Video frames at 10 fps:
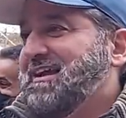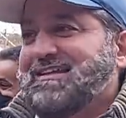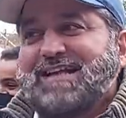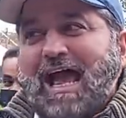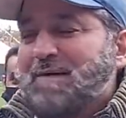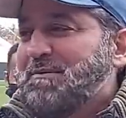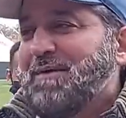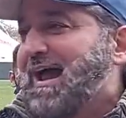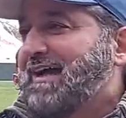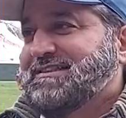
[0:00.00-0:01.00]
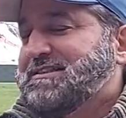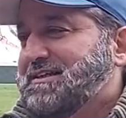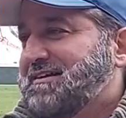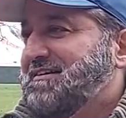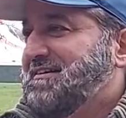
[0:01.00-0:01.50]
it doesn't happen by
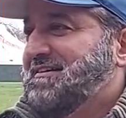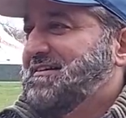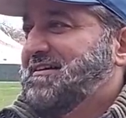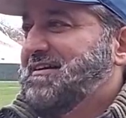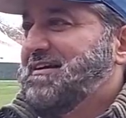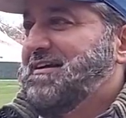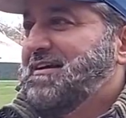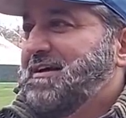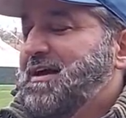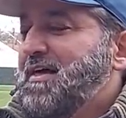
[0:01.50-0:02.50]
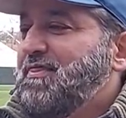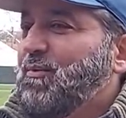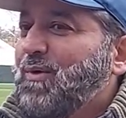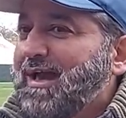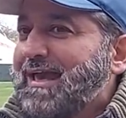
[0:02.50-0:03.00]
accident.
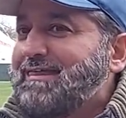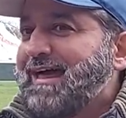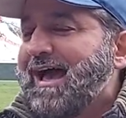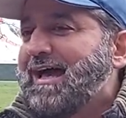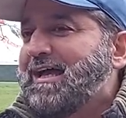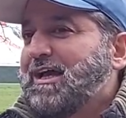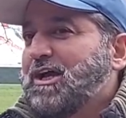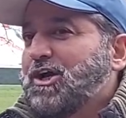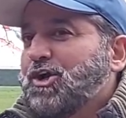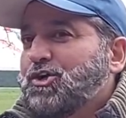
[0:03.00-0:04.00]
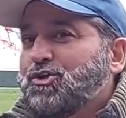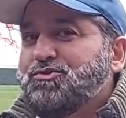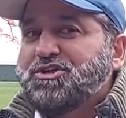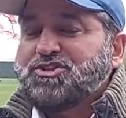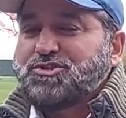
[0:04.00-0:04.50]
The way that you
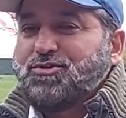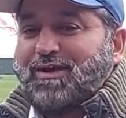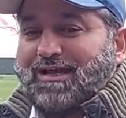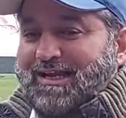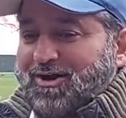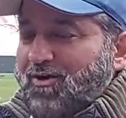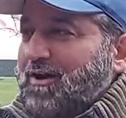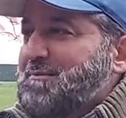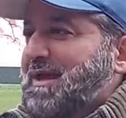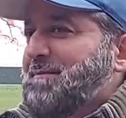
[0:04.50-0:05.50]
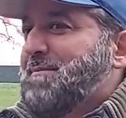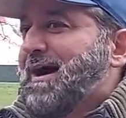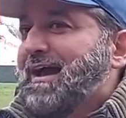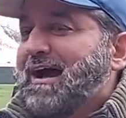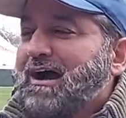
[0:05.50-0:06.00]
destroy an economy
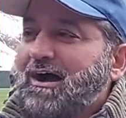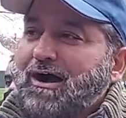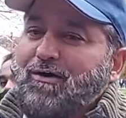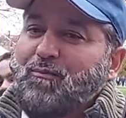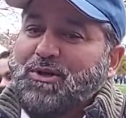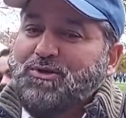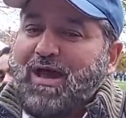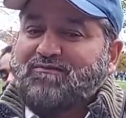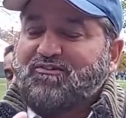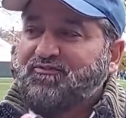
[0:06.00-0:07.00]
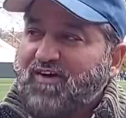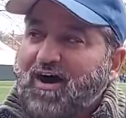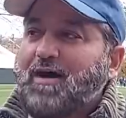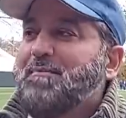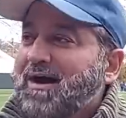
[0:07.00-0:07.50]
by when you have a
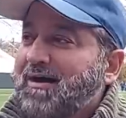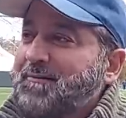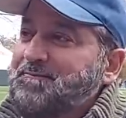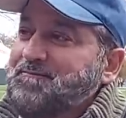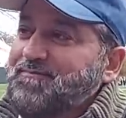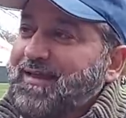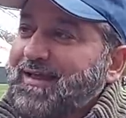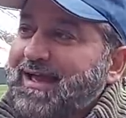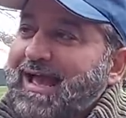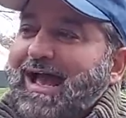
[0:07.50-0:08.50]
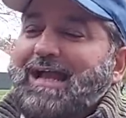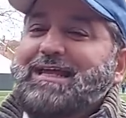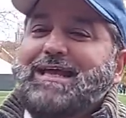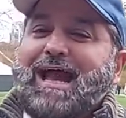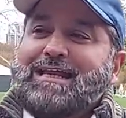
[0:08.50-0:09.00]
farmer
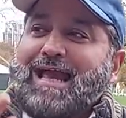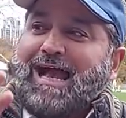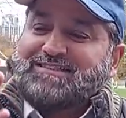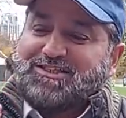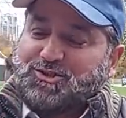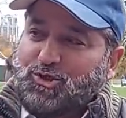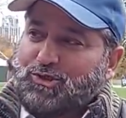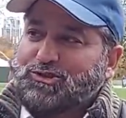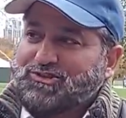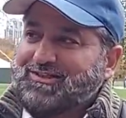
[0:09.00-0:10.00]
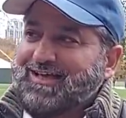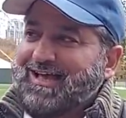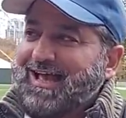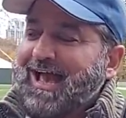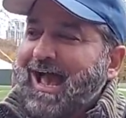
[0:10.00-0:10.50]
and he has his goods
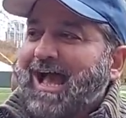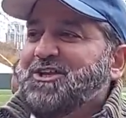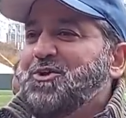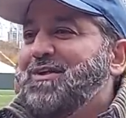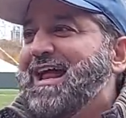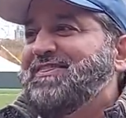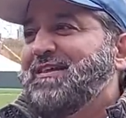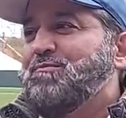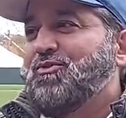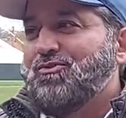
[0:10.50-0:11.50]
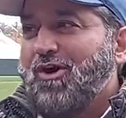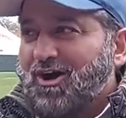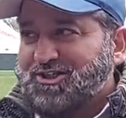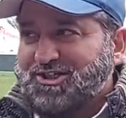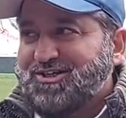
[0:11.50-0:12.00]
and you let them rot